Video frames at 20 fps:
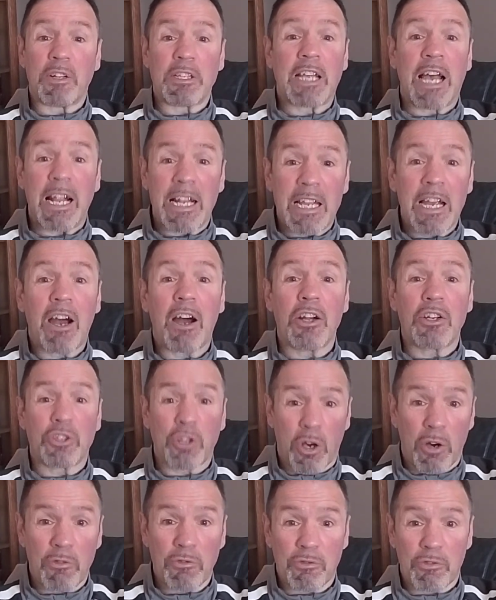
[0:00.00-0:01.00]
I'll tell you how
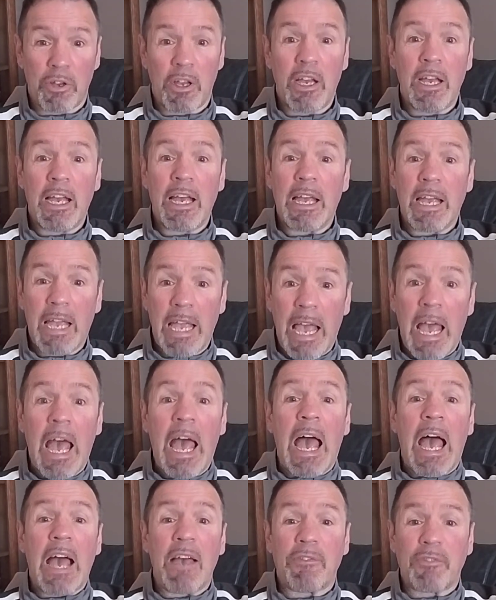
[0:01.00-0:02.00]
tough.
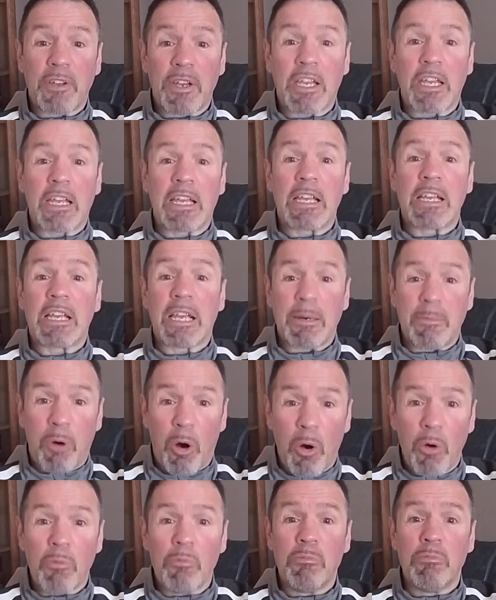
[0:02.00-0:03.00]
If you come
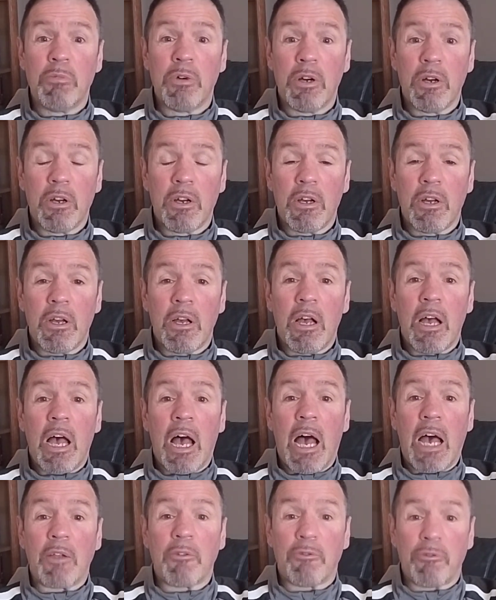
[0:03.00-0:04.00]
home
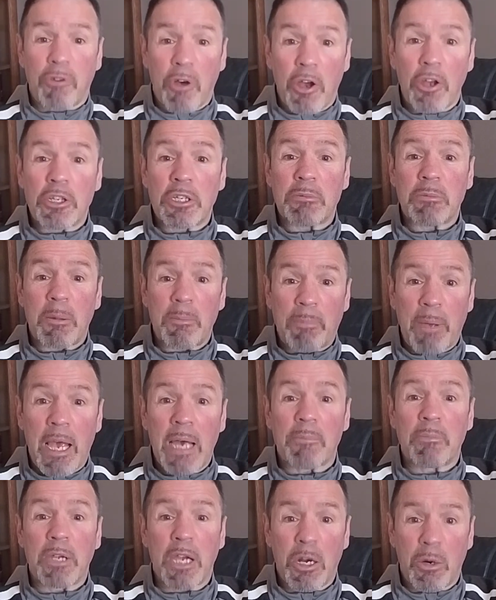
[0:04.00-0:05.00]
and found him in
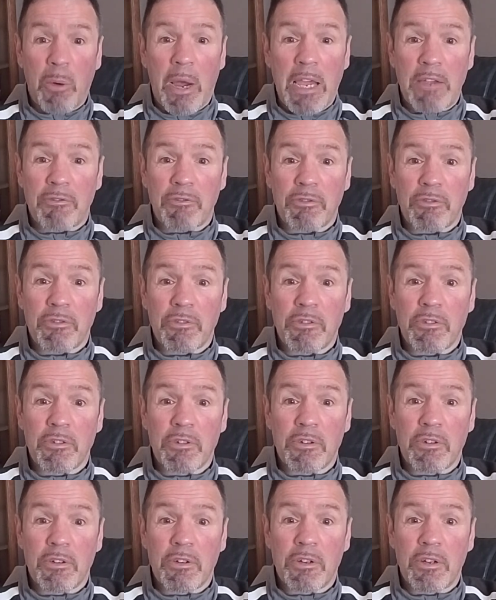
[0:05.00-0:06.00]
bed with your wife,
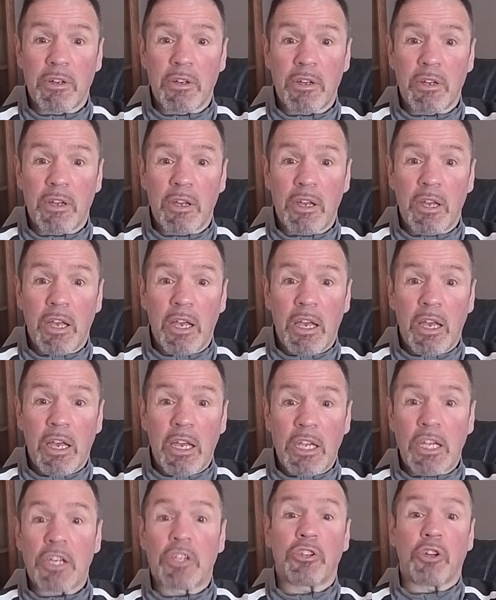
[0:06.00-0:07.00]

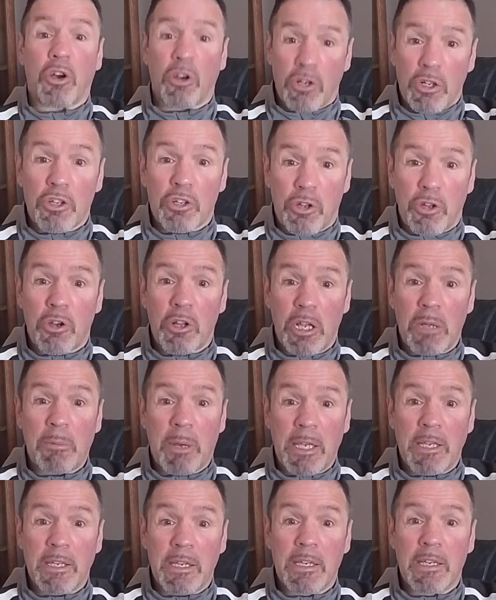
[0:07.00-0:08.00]
you took the two of them
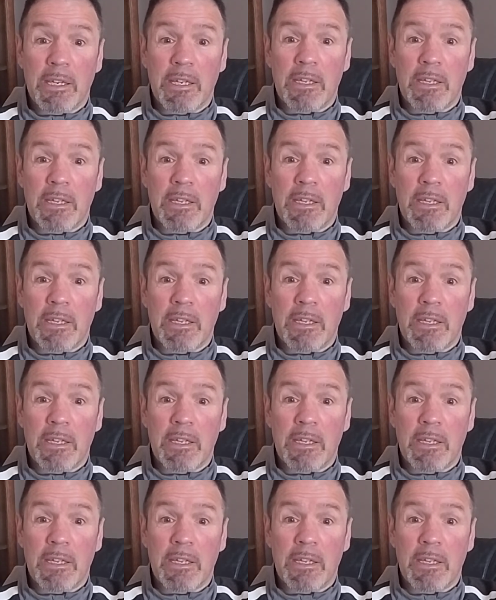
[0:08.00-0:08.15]
in.